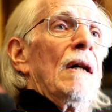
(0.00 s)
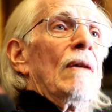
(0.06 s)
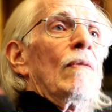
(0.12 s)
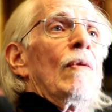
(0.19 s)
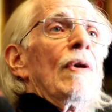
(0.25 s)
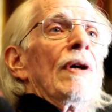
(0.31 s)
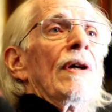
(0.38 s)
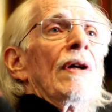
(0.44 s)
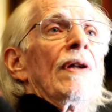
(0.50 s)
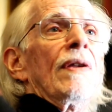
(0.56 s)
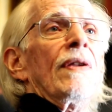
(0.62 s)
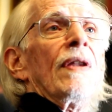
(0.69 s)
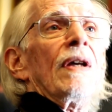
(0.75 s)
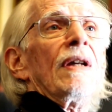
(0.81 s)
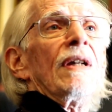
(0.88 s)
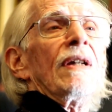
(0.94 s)
with
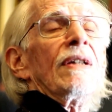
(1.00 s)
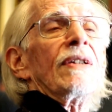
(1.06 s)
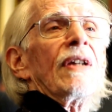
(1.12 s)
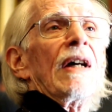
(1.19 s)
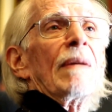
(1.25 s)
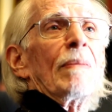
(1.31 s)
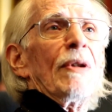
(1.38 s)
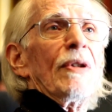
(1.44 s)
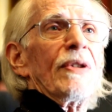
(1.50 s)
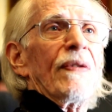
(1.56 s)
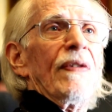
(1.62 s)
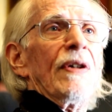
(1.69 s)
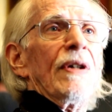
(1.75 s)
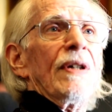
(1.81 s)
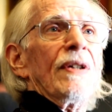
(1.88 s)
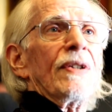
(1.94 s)
his
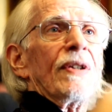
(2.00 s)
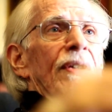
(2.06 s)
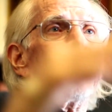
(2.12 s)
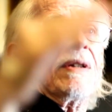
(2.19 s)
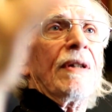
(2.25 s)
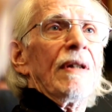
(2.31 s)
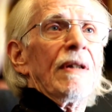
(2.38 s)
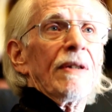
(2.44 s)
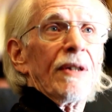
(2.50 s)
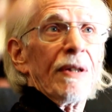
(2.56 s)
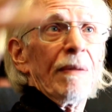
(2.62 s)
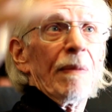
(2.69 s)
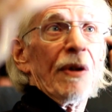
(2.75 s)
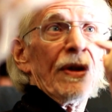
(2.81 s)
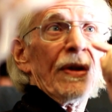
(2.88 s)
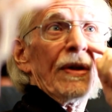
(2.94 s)
atmospheres and
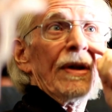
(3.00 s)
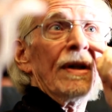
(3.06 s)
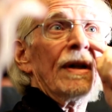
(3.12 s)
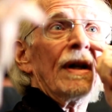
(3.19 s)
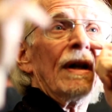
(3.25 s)
some other